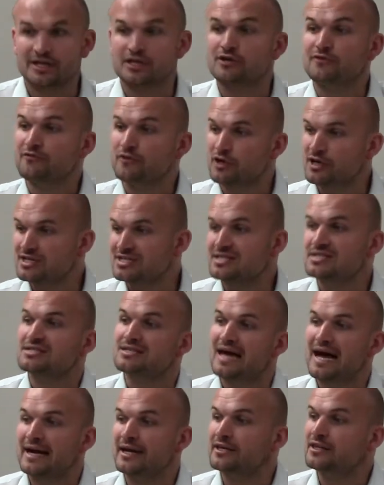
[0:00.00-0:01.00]
and your vertices
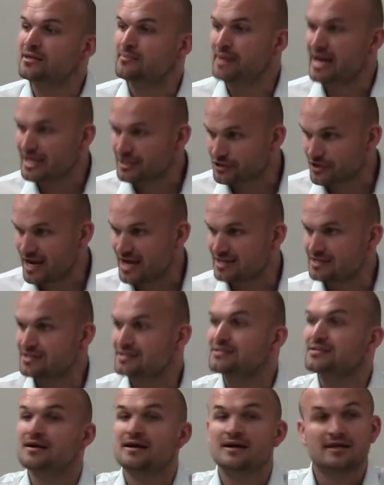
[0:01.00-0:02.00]
lied on the major
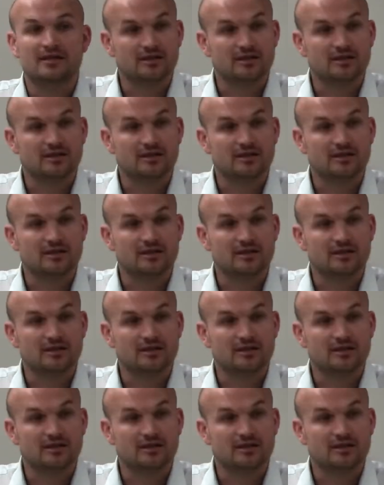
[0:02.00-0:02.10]
axis.